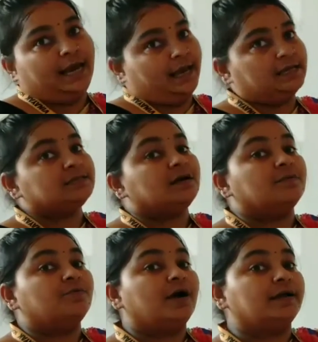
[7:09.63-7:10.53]
as
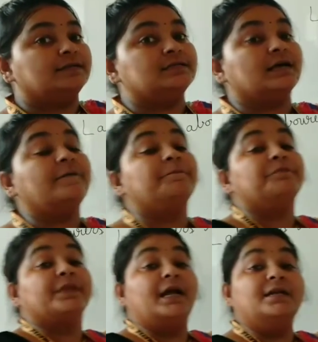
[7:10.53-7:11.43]
carbohydrates
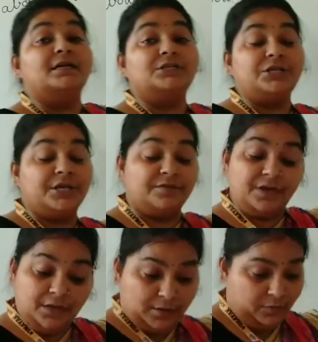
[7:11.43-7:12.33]
are energy
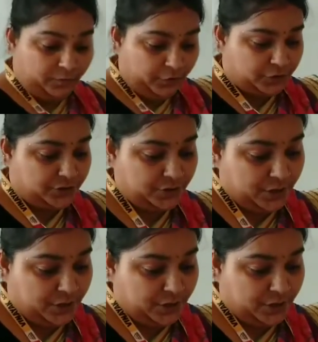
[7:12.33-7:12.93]
giving foods.